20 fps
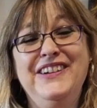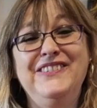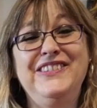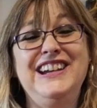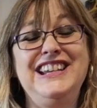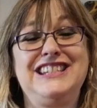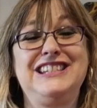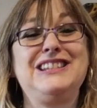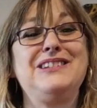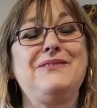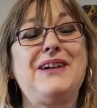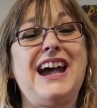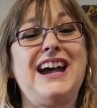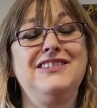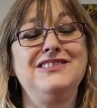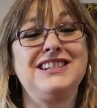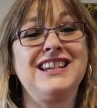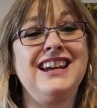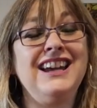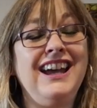which is
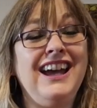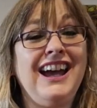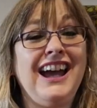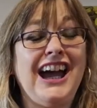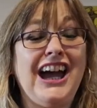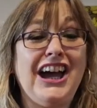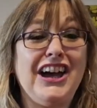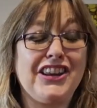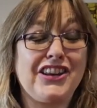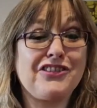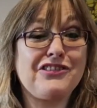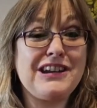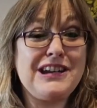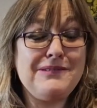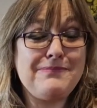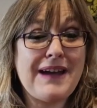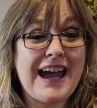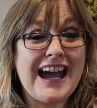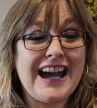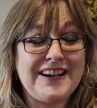about
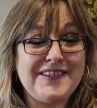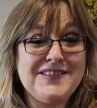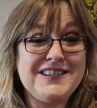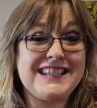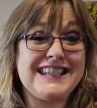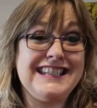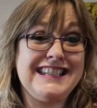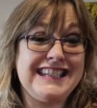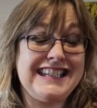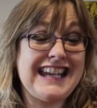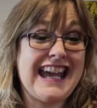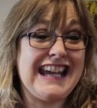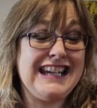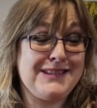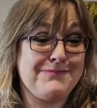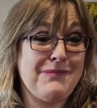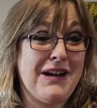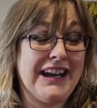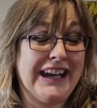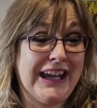£3 in
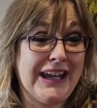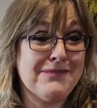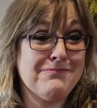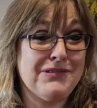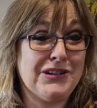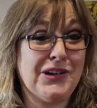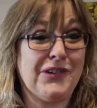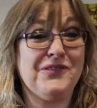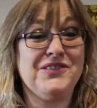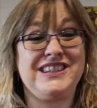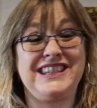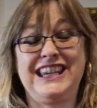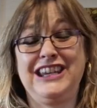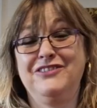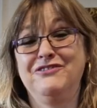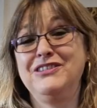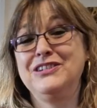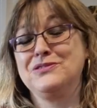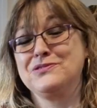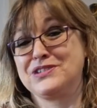today's money, but obviously
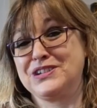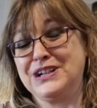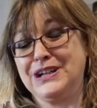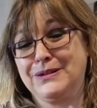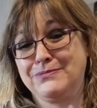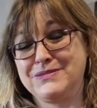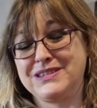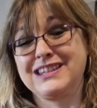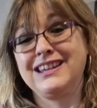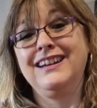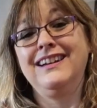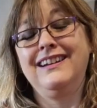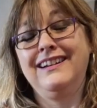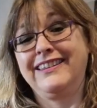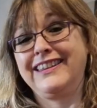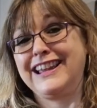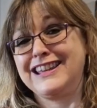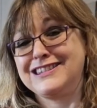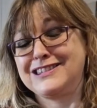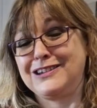in real terms
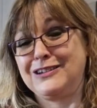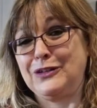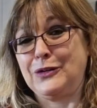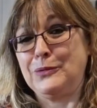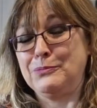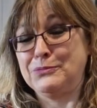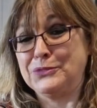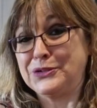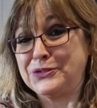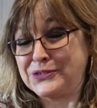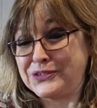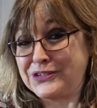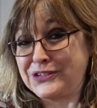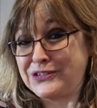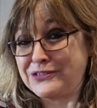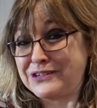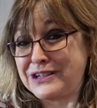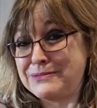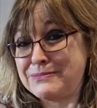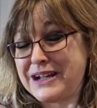that's a lot more than
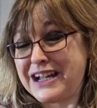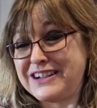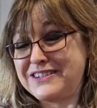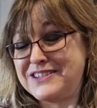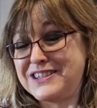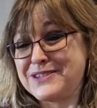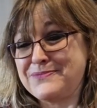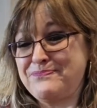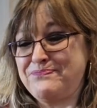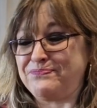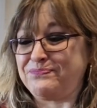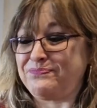£3.